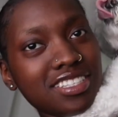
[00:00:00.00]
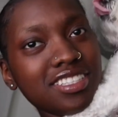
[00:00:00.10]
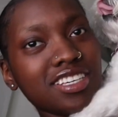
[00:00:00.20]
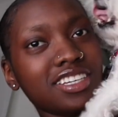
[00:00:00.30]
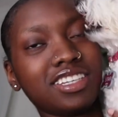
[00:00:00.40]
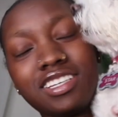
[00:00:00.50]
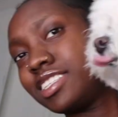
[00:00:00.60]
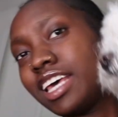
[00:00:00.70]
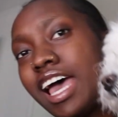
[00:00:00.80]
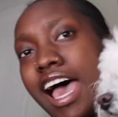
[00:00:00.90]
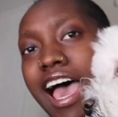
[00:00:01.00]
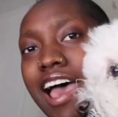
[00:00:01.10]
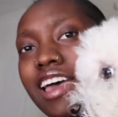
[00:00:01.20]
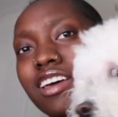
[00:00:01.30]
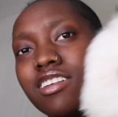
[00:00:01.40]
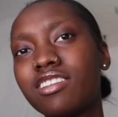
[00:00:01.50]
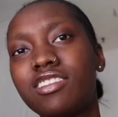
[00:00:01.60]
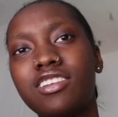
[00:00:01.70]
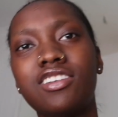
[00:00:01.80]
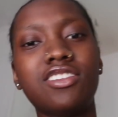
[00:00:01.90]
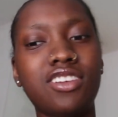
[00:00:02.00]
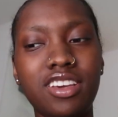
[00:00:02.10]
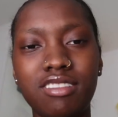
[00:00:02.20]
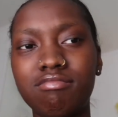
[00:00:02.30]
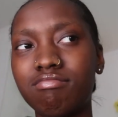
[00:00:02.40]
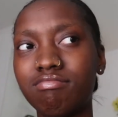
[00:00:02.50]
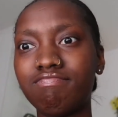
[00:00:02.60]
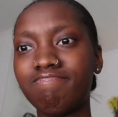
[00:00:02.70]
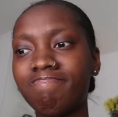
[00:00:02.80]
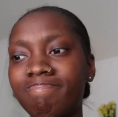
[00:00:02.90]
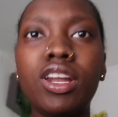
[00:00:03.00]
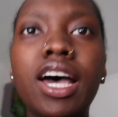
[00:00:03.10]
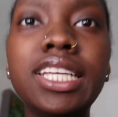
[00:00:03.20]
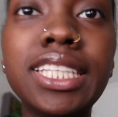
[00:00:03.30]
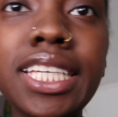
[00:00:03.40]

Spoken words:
Look, say hi. Okay, we're not.